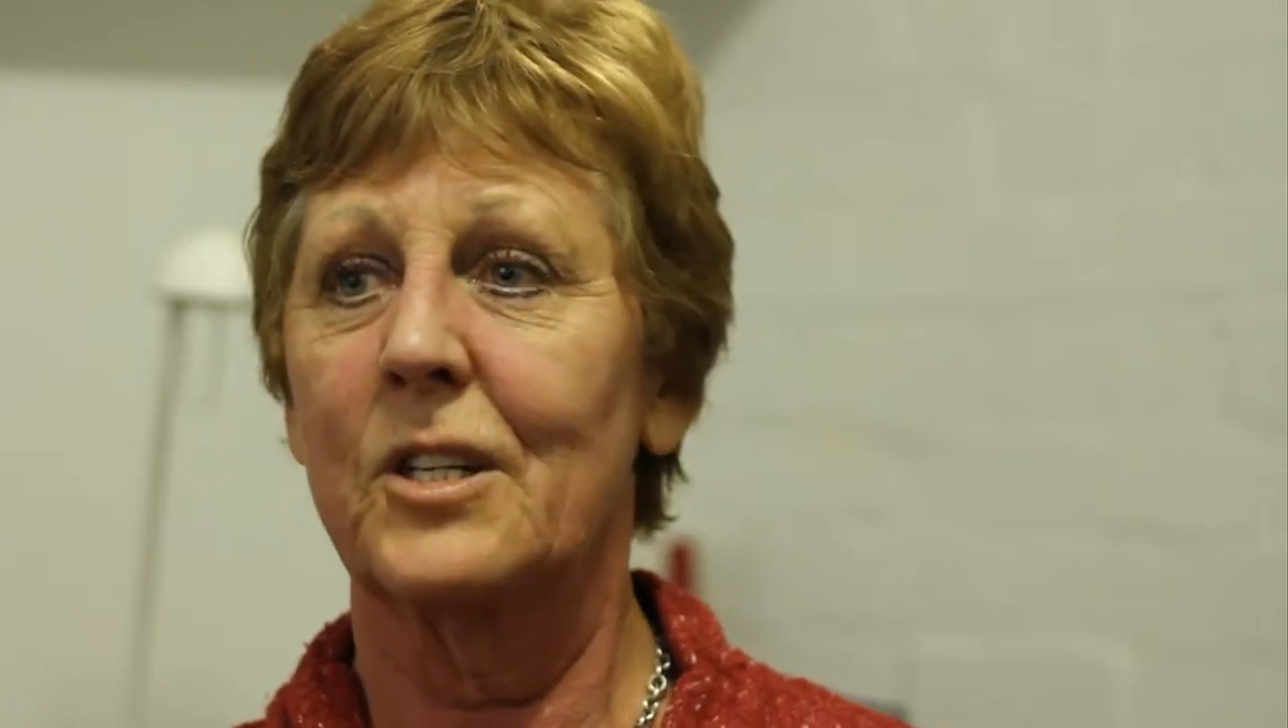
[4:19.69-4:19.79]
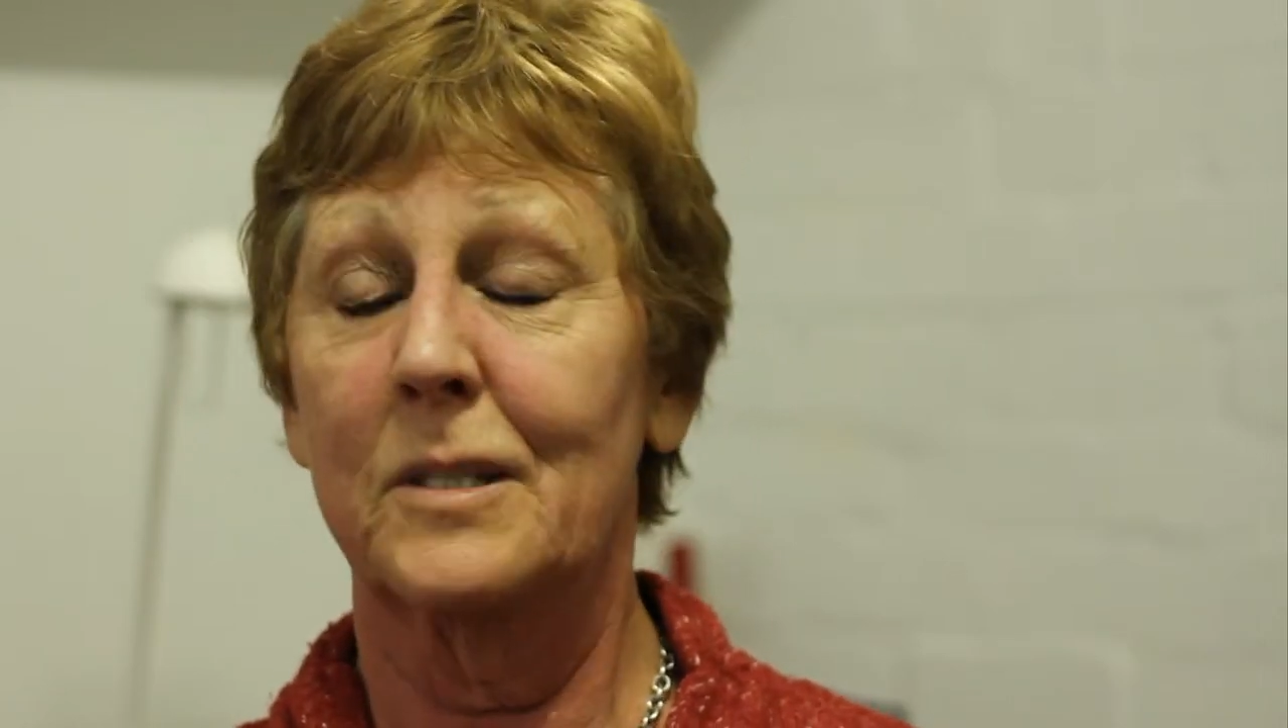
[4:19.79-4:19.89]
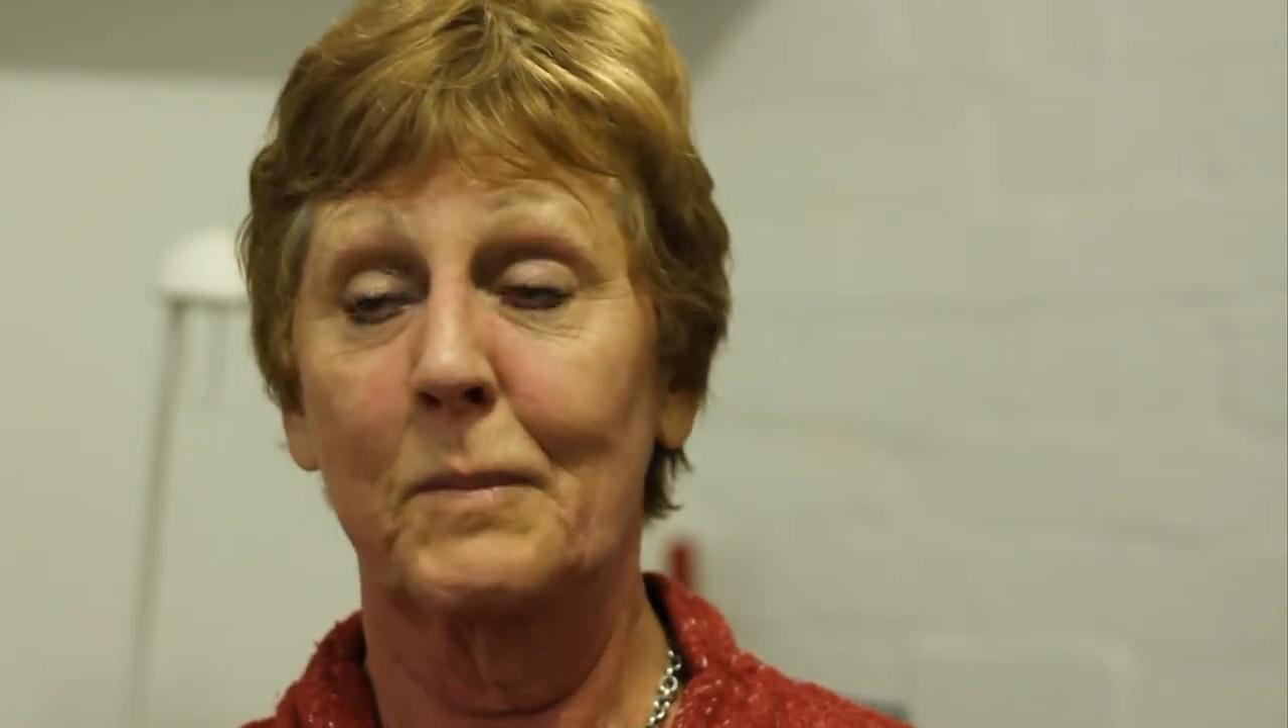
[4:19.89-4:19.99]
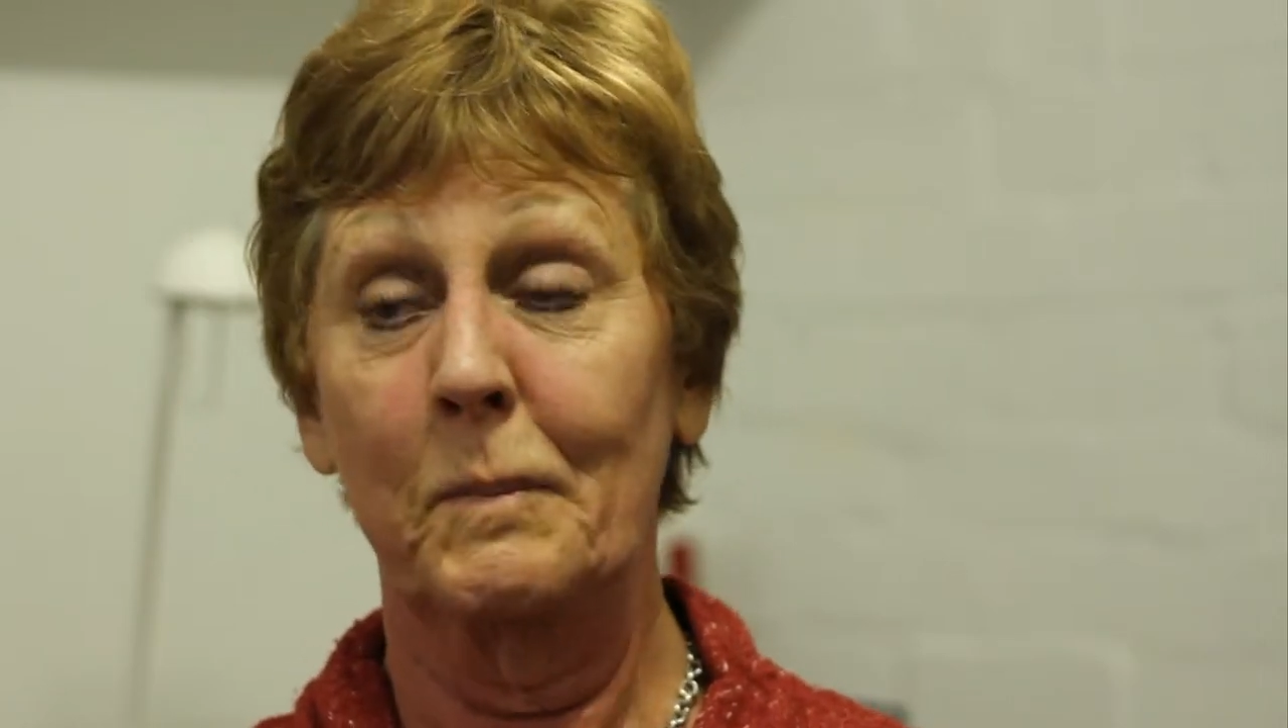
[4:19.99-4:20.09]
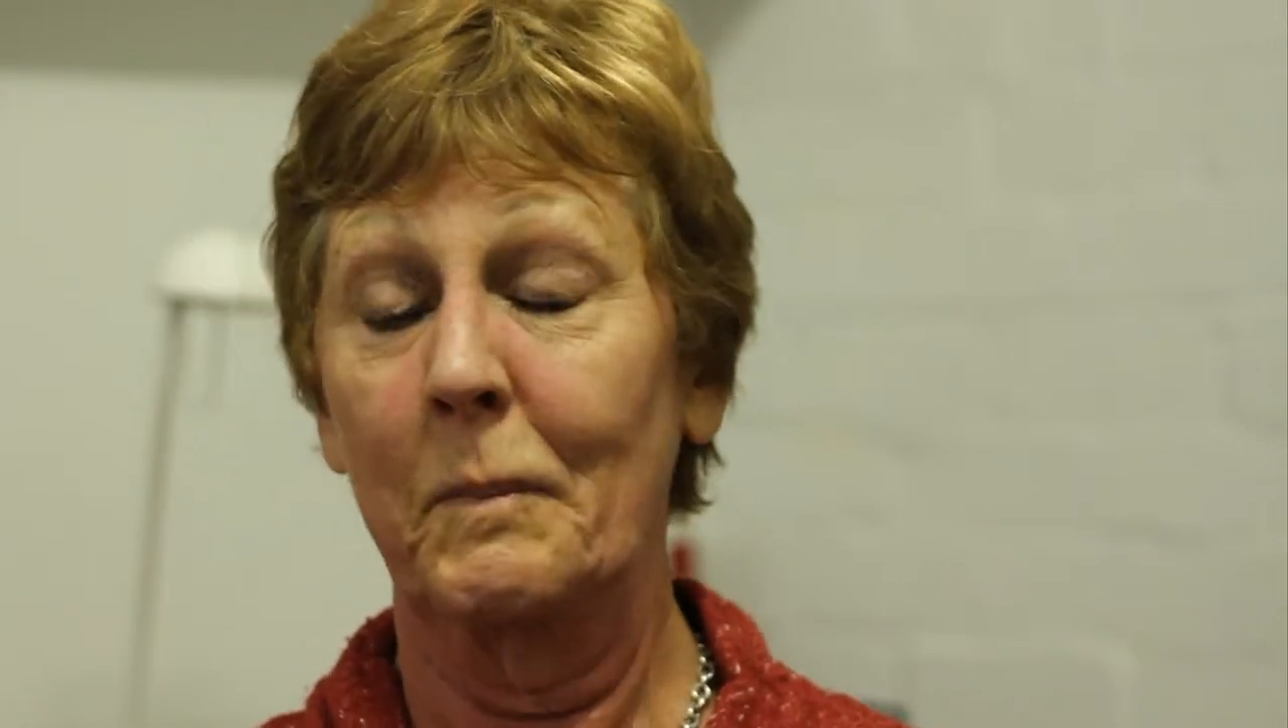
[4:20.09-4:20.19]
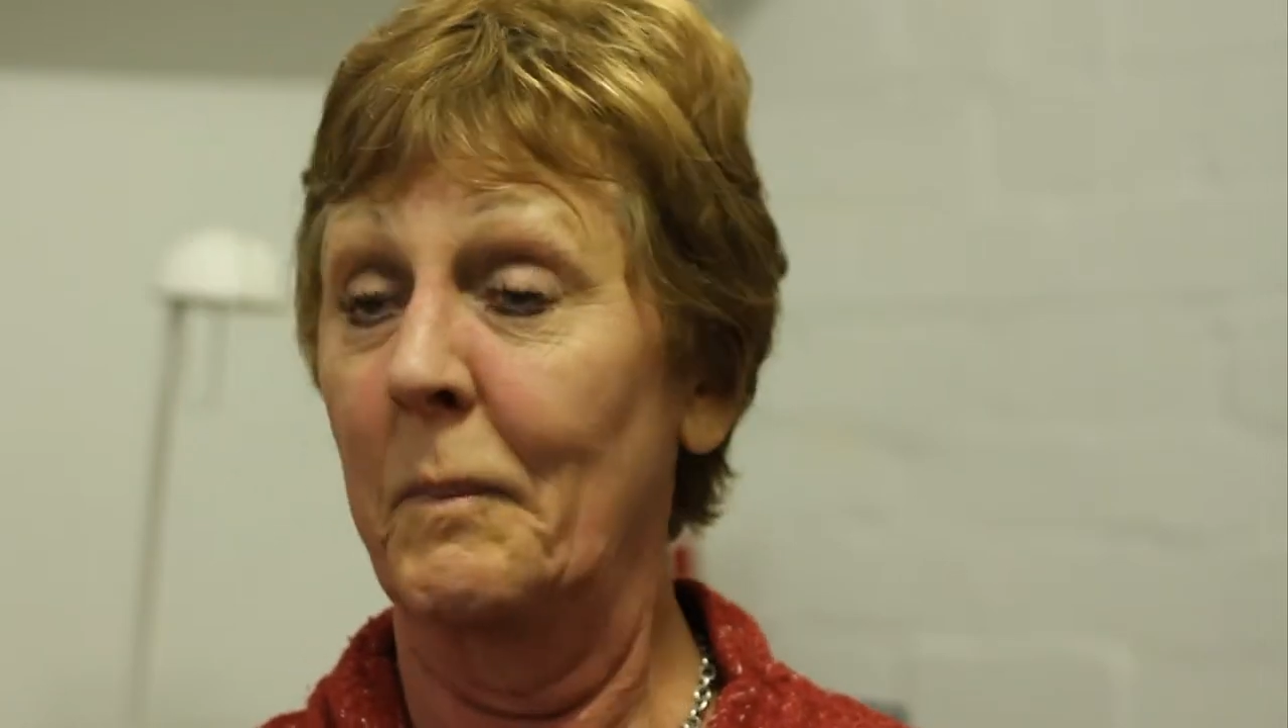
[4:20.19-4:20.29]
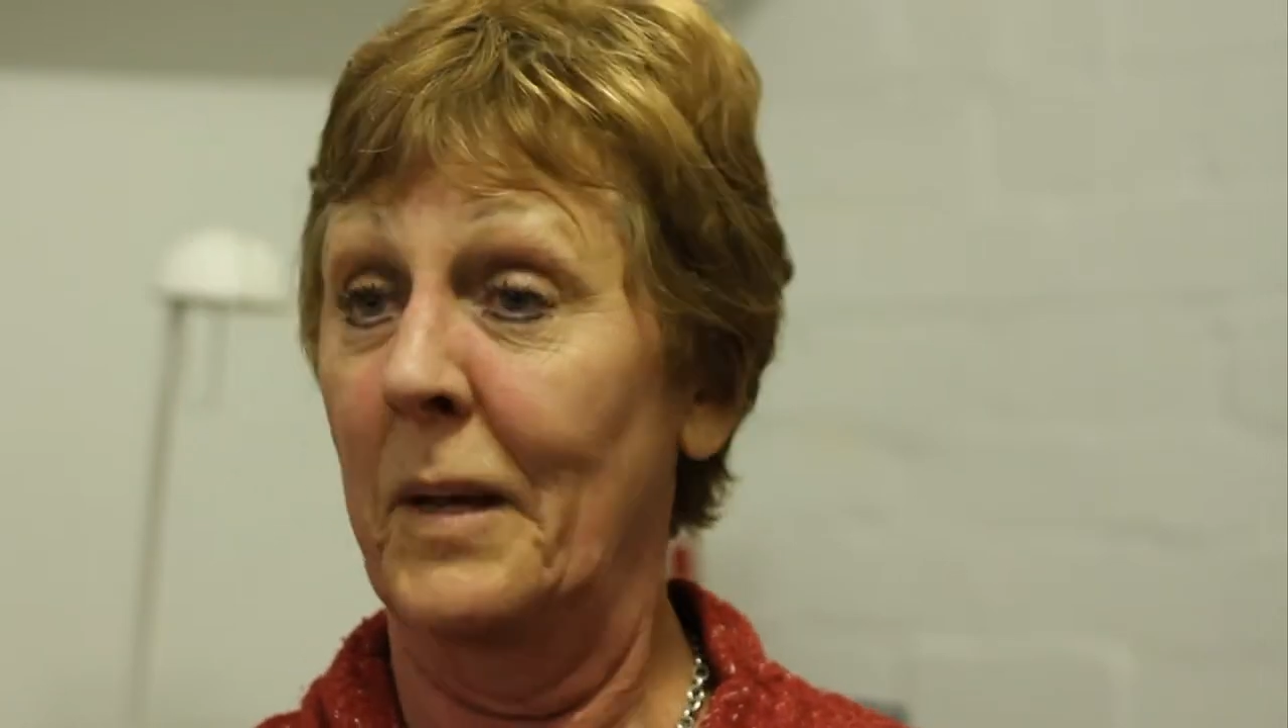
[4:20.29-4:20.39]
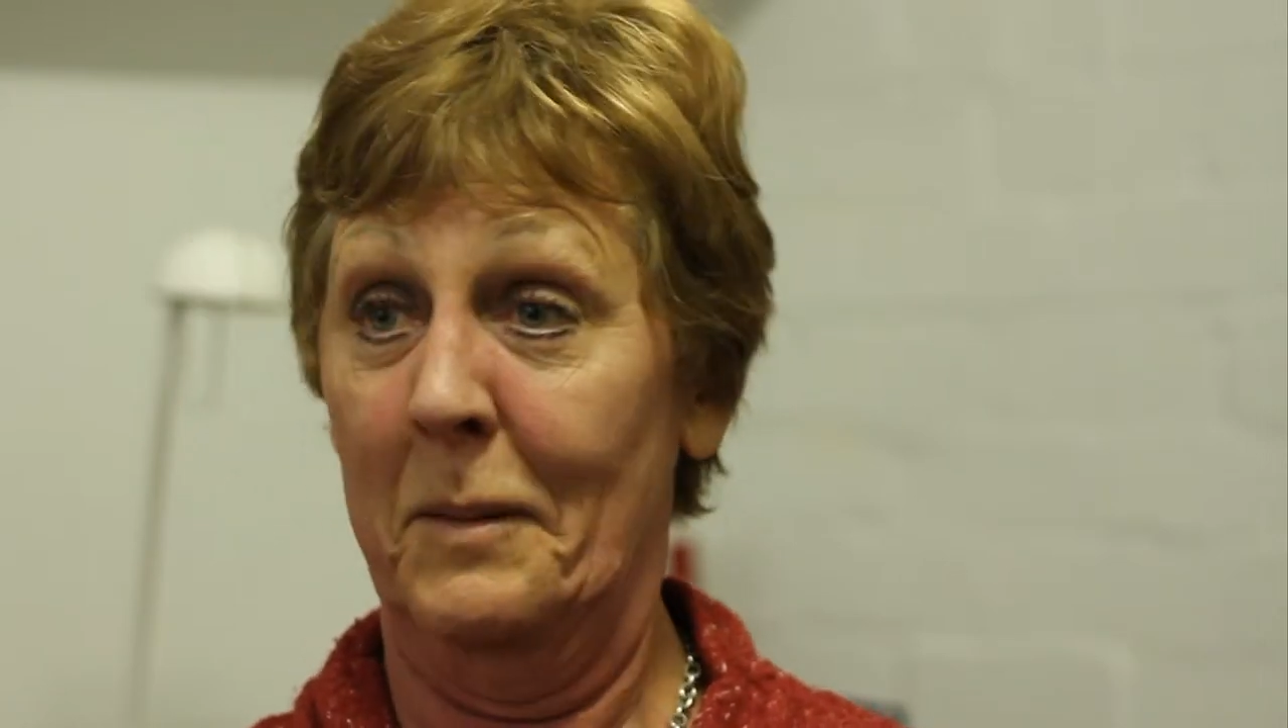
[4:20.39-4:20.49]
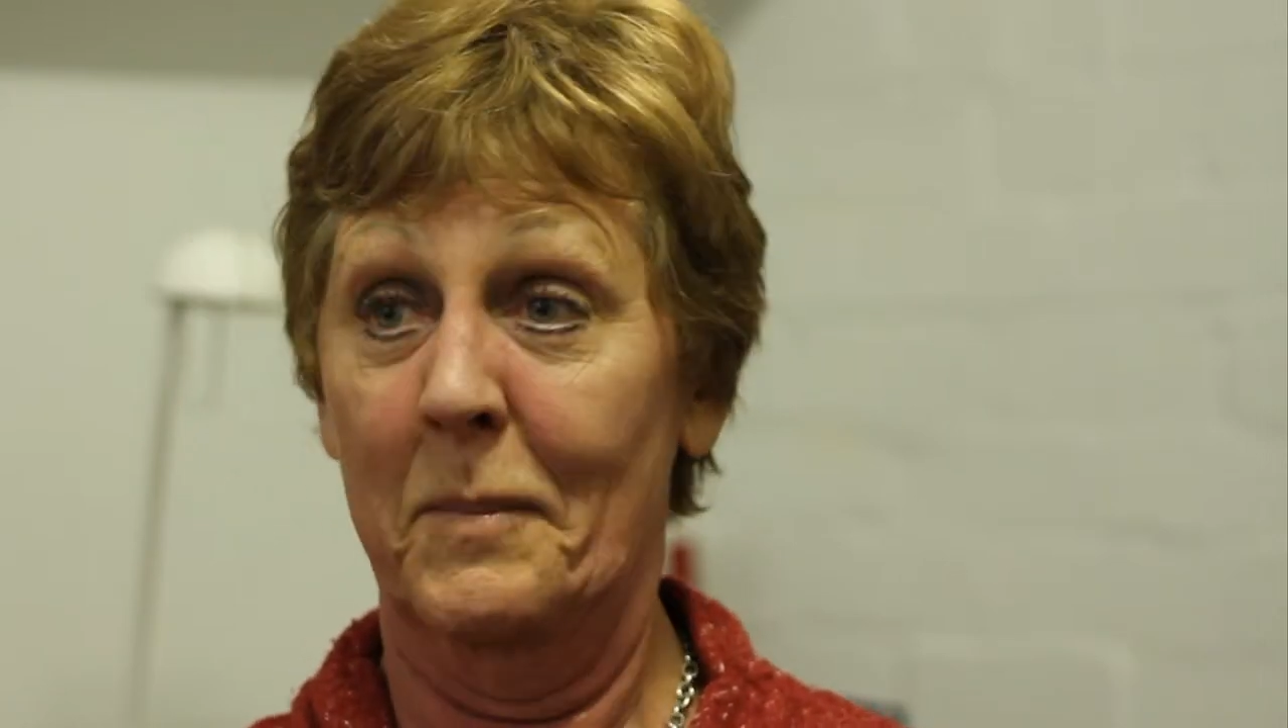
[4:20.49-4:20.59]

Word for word: she's been